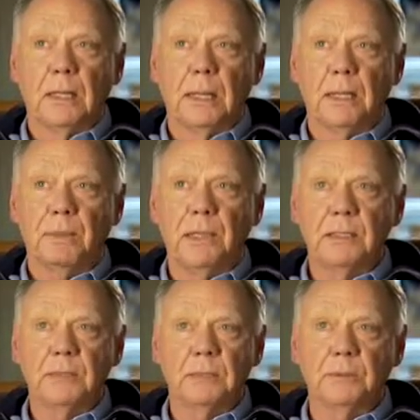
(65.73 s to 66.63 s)
I had a
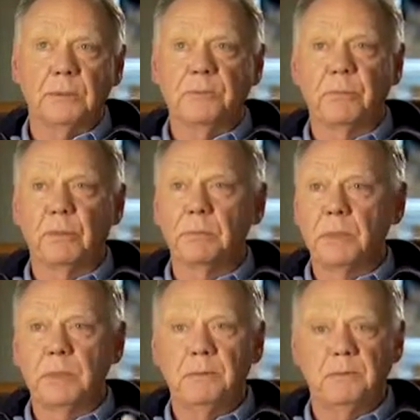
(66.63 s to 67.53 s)
patient that was referred to
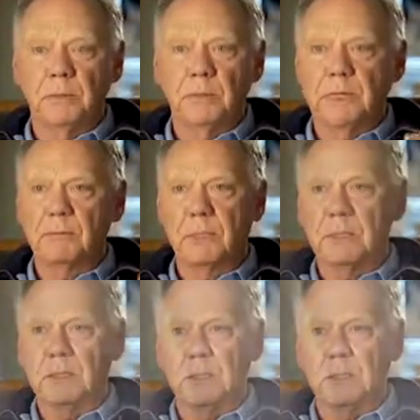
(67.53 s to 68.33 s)
me from several others.